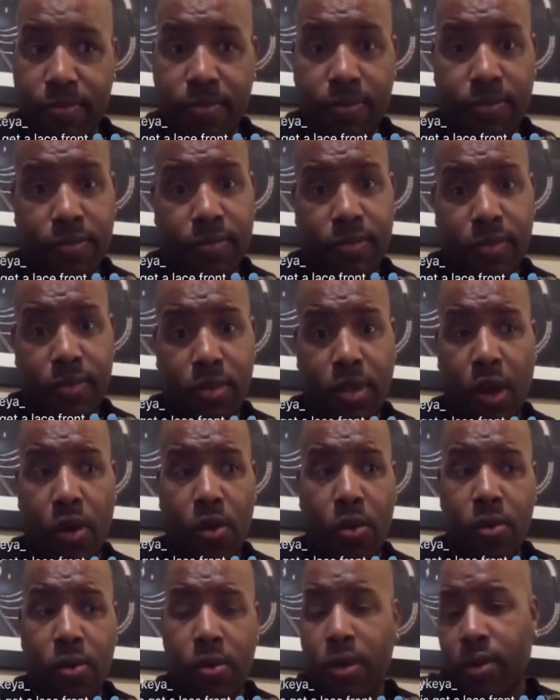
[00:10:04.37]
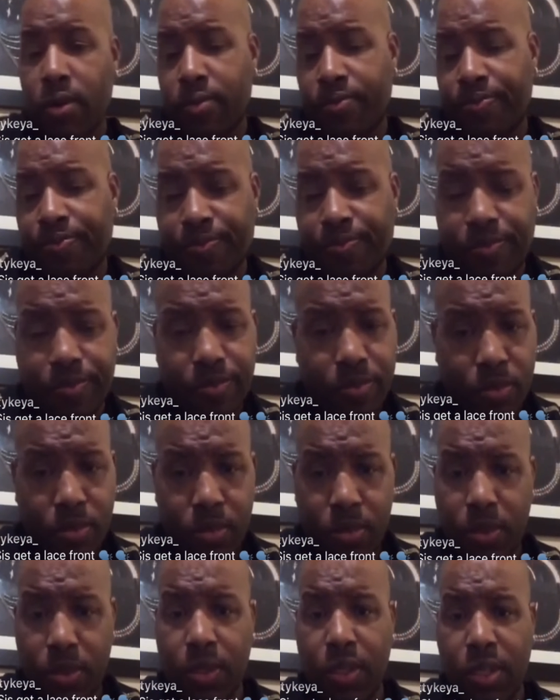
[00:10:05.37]
So
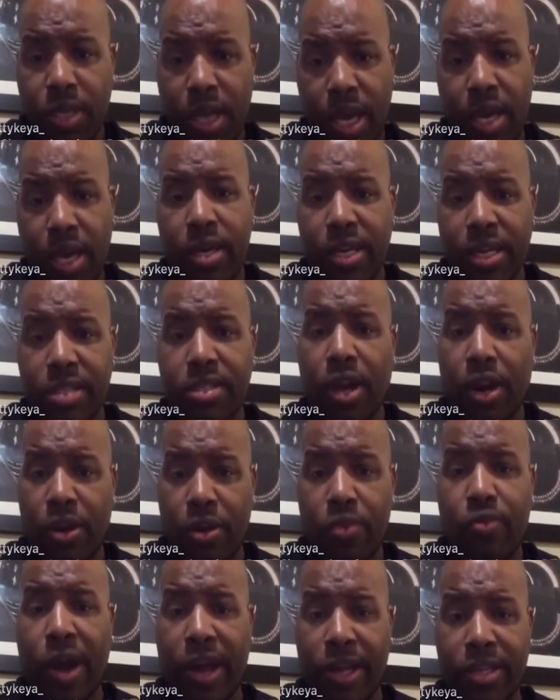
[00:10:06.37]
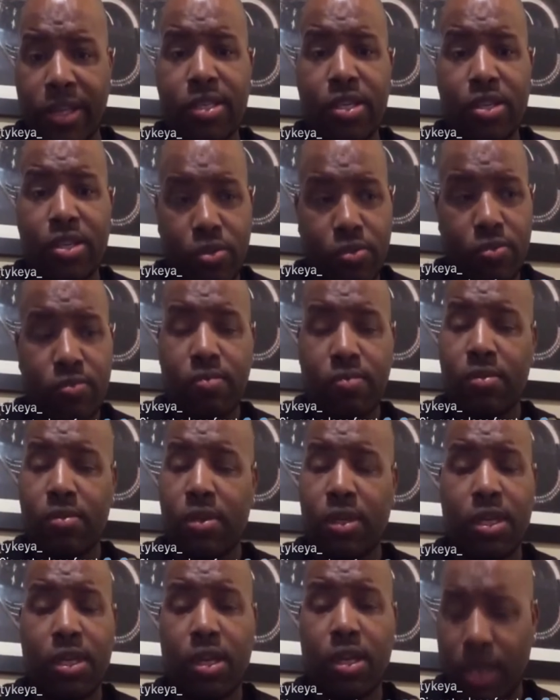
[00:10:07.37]
yeah, it's her right to do.
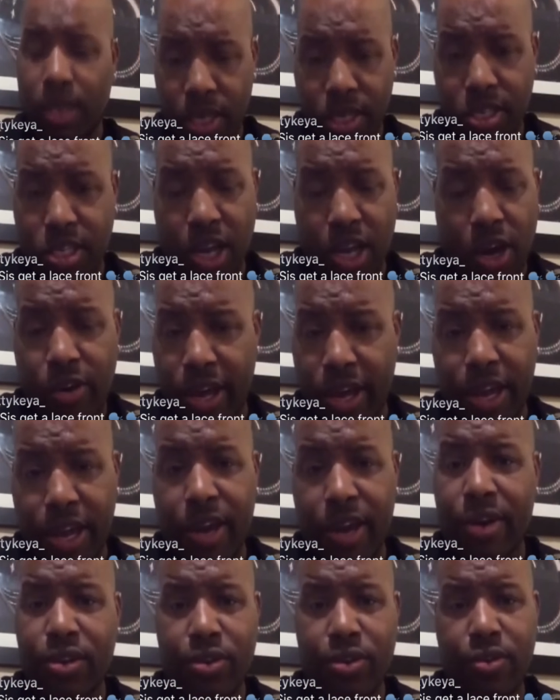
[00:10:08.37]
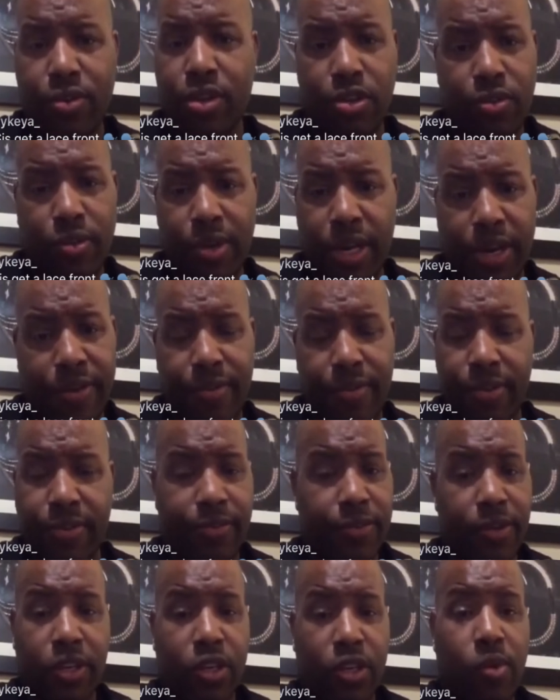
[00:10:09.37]
It's your hair. You can do whatever the fuck
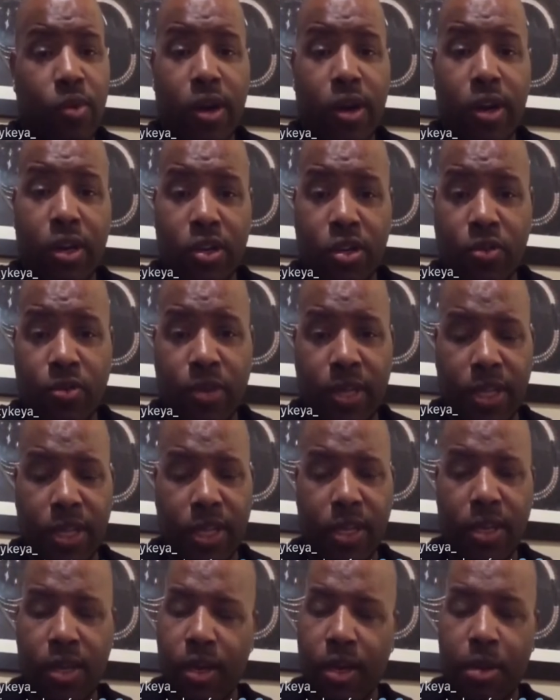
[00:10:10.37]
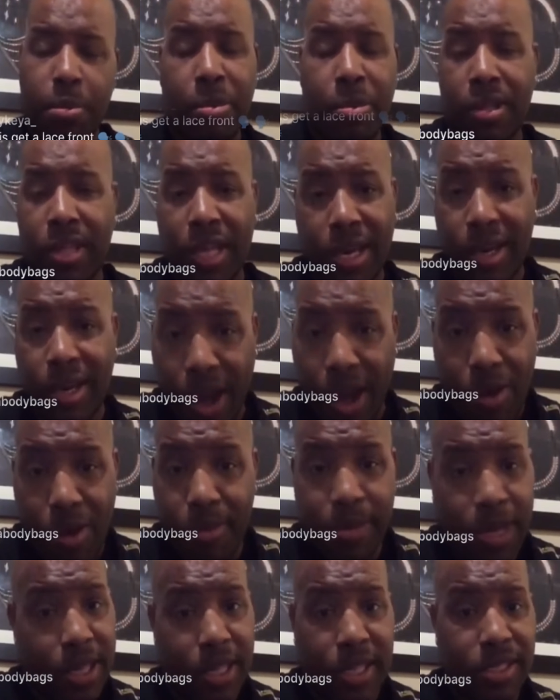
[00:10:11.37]
you want to do with it. But that don't mean
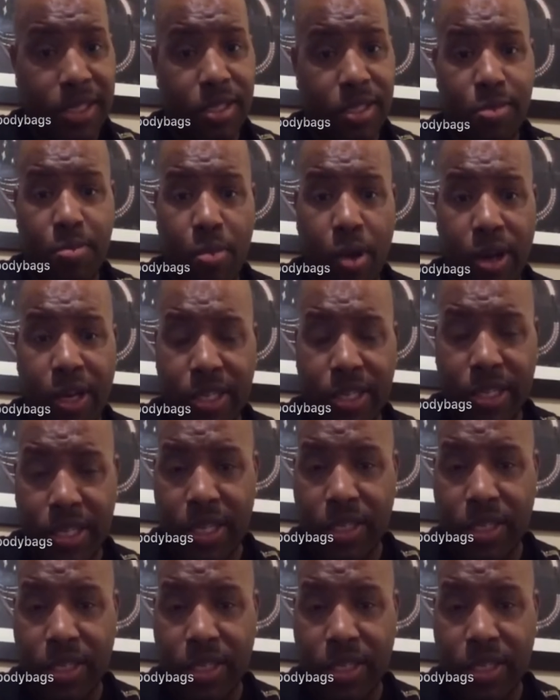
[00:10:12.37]
that's a smart decision.